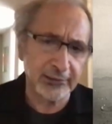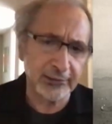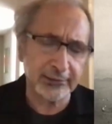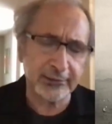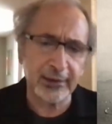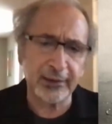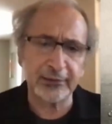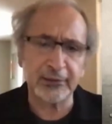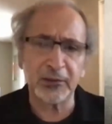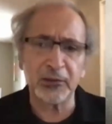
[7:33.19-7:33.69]

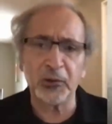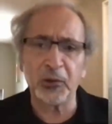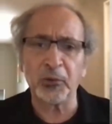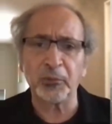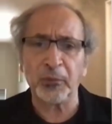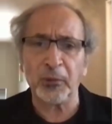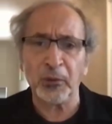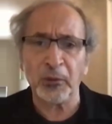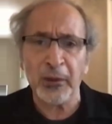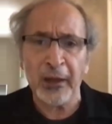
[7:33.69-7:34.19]

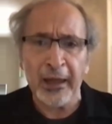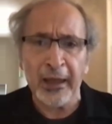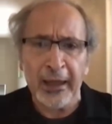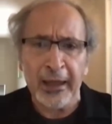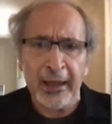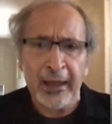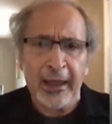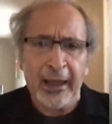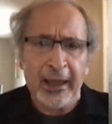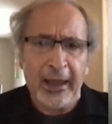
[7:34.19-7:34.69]
Constantinople,
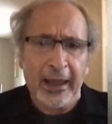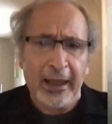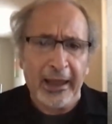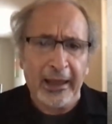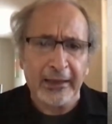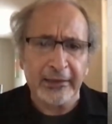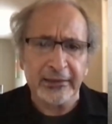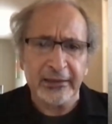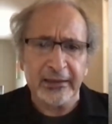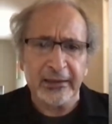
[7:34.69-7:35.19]

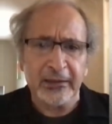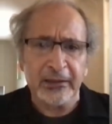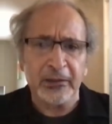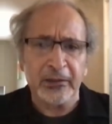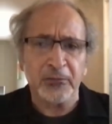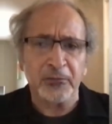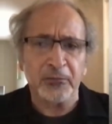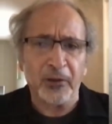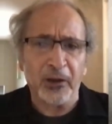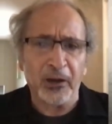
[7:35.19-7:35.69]
and it
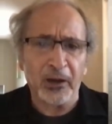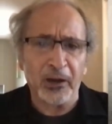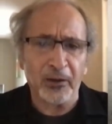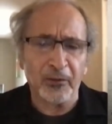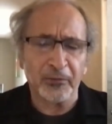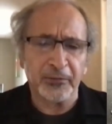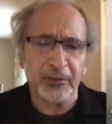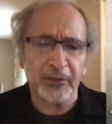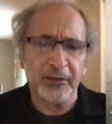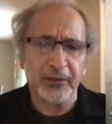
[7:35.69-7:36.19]

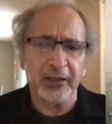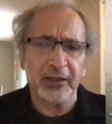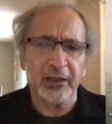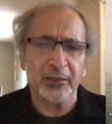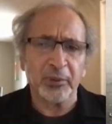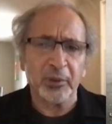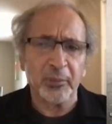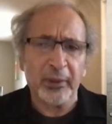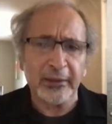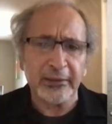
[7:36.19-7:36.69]
involved the
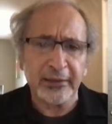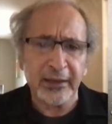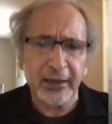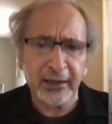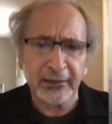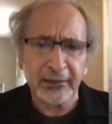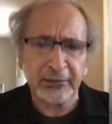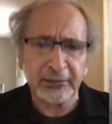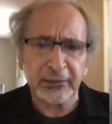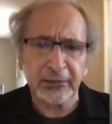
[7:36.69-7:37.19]

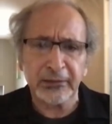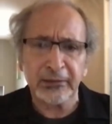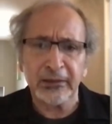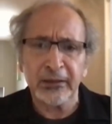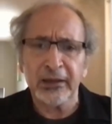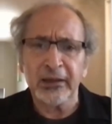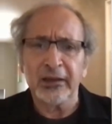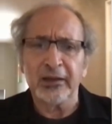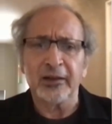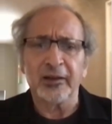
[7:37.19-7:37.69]

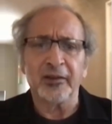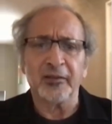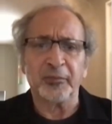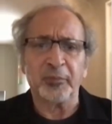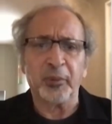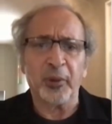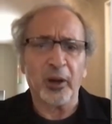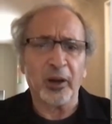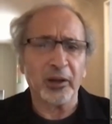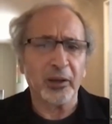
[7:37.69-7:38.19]
implementation
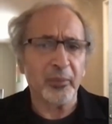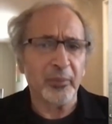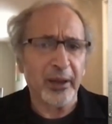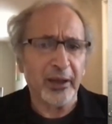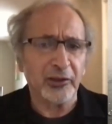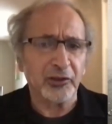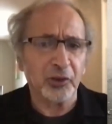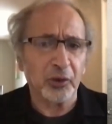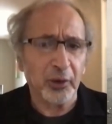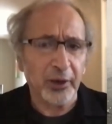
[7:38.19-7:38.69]
of
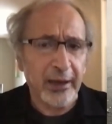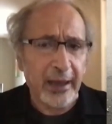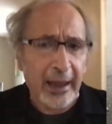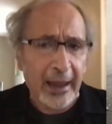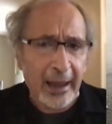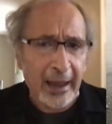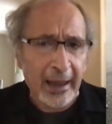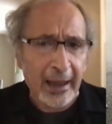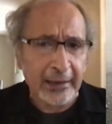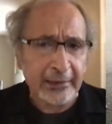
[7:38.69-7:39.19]
parliamentary
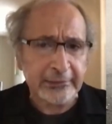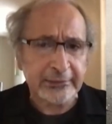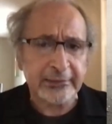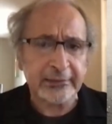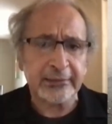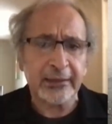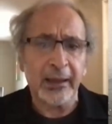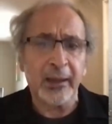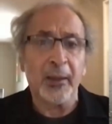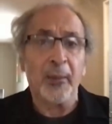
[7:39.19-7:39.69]

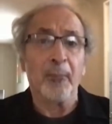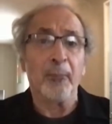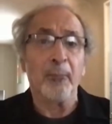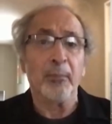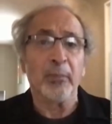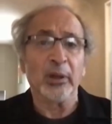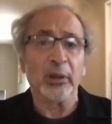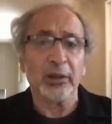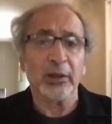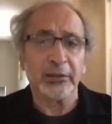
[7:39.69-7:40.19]
acts,
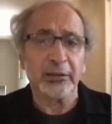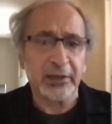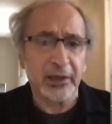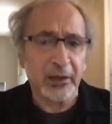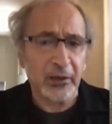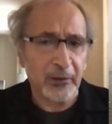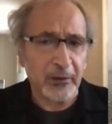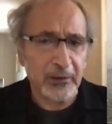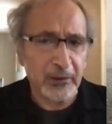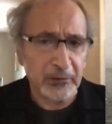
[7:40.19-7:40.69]

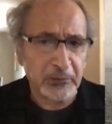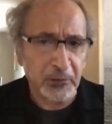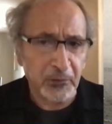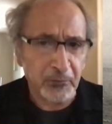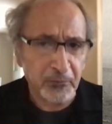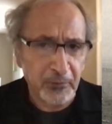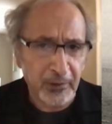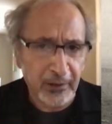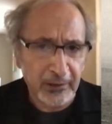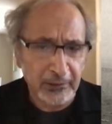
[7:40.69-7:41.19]
military
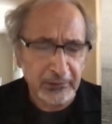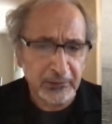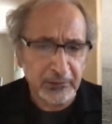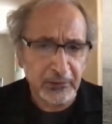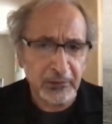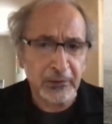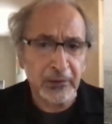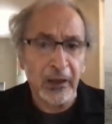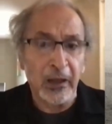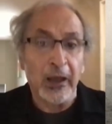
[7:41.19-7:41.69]

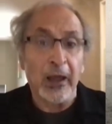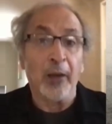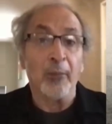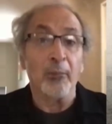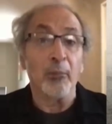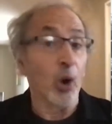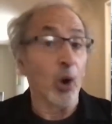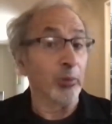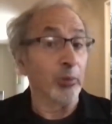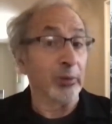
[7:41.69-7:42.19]
intervention,
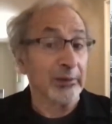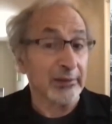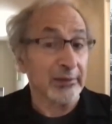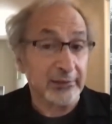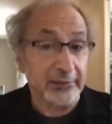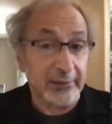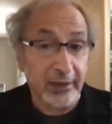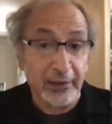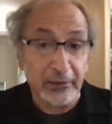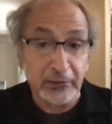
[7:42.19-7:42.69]

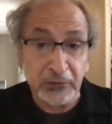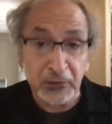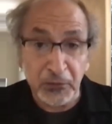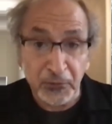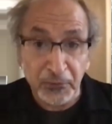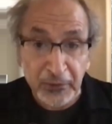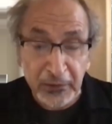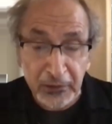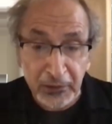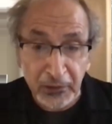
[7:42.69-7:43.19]

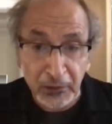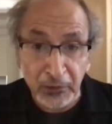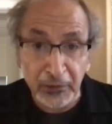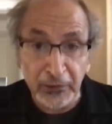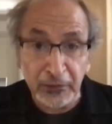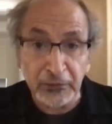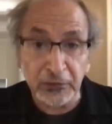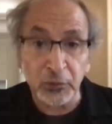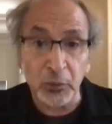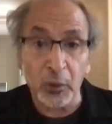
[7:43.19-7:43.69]
mobilization of
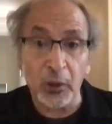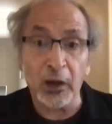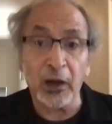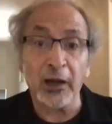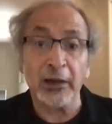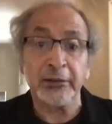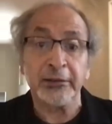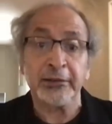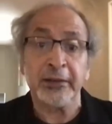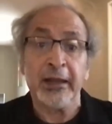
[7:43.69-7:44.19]
killing
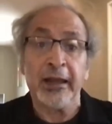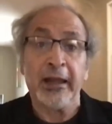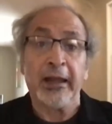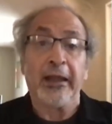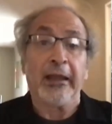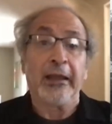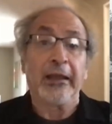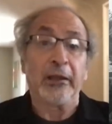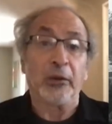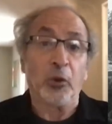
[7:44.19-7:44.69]
squads
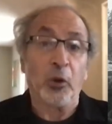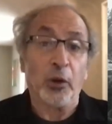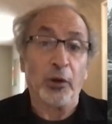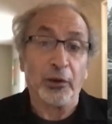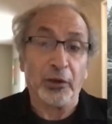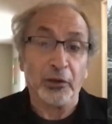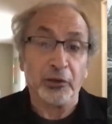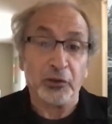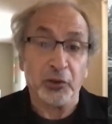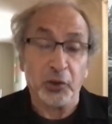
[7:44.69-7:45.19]
in
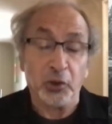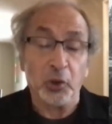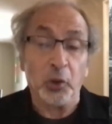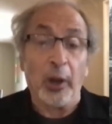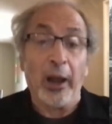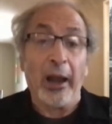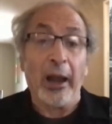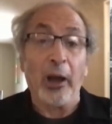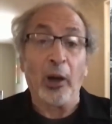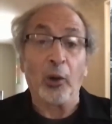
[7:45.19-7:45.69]
order
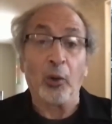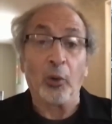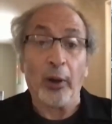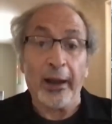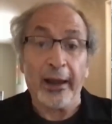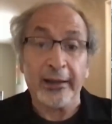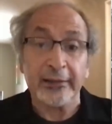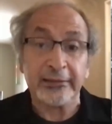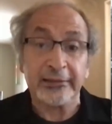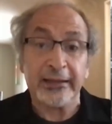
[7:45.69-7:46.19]
to
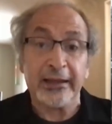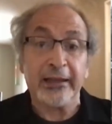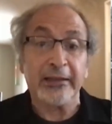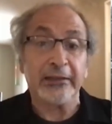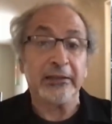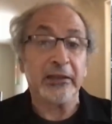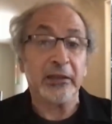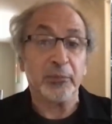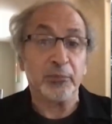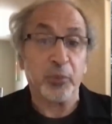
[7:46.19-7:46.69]
arrest
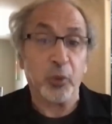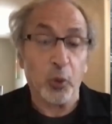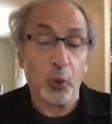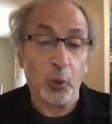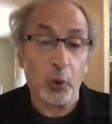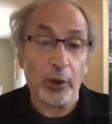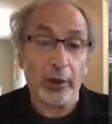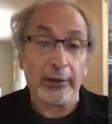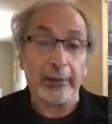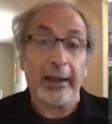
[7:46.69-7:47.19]
and
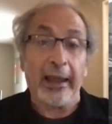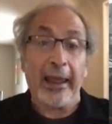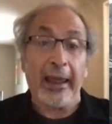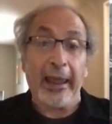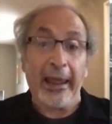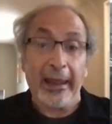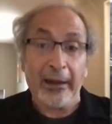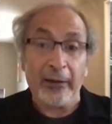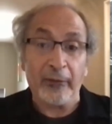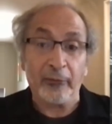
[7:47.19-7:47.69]
deport
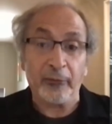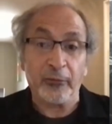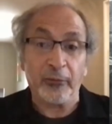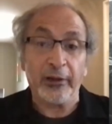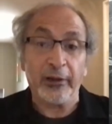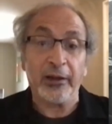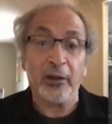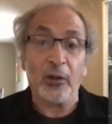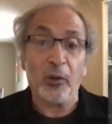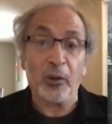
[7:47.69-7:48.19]

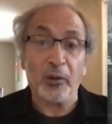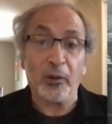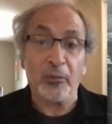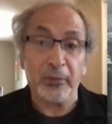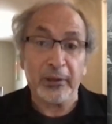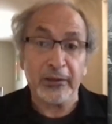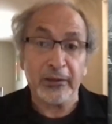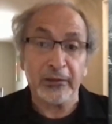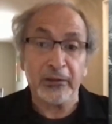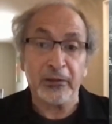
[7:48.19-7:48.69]
every
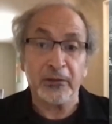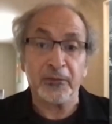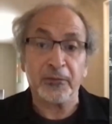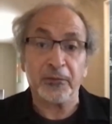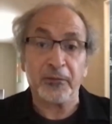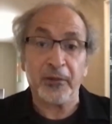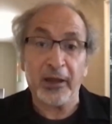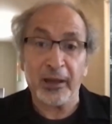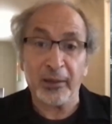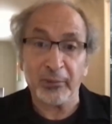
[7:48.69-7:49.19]
Armenian
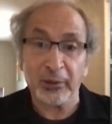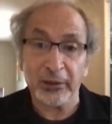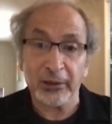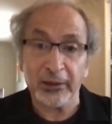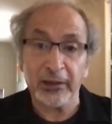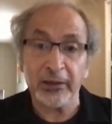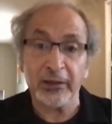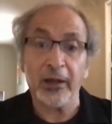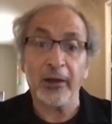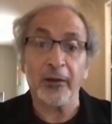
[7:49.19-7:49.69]

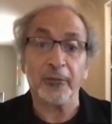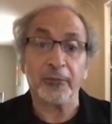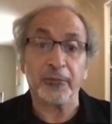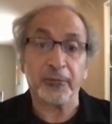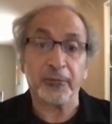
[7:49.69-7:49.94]
family